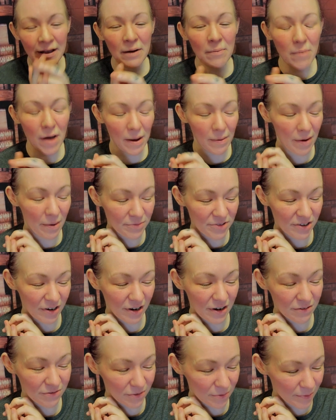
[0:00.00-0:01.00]
Mom, I'm
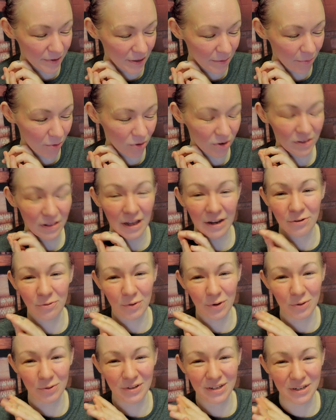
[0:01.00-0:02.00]
sorry for being borderline
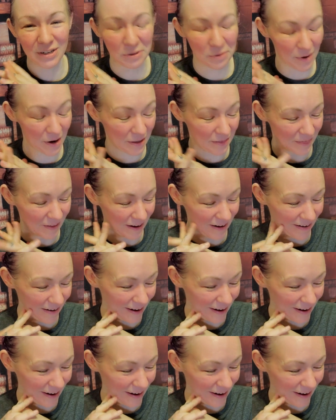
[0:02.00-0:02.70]
rude to you right there.